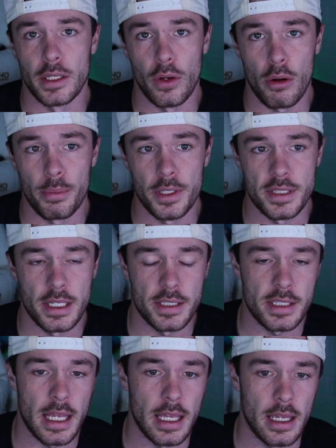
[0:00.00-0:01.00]
into our
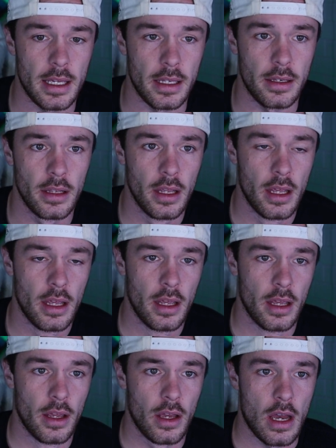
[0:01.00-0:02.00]
business. And
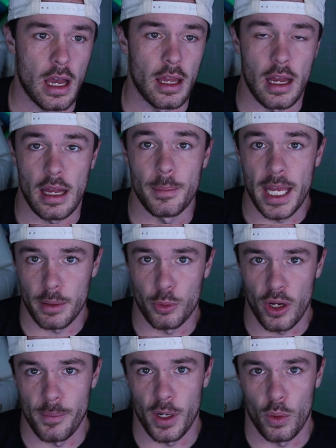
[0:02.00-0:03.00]
I'm Adam
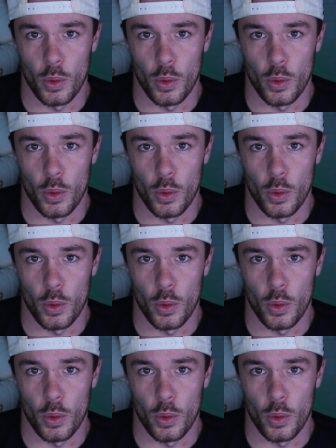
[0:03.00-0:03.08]
Kremer.